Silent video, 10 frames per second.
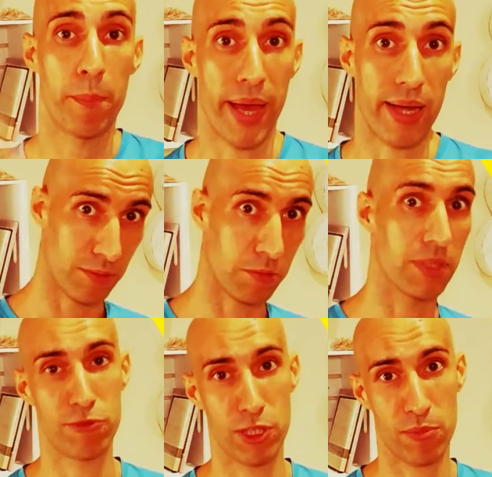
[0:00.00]
Back to
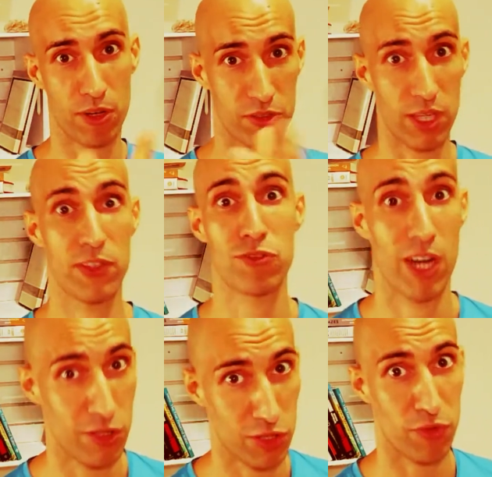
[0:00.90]
the Jim Rohn 7
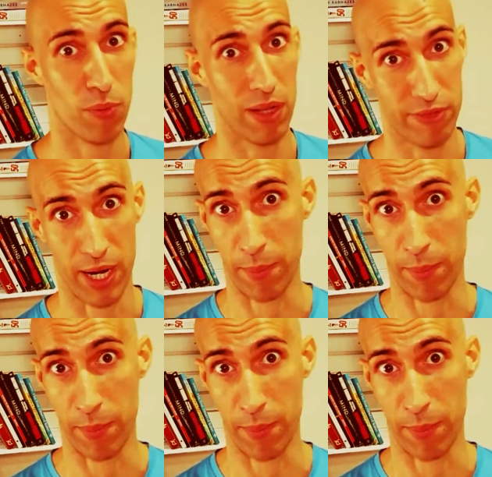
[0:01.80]
Strategies for Wealth and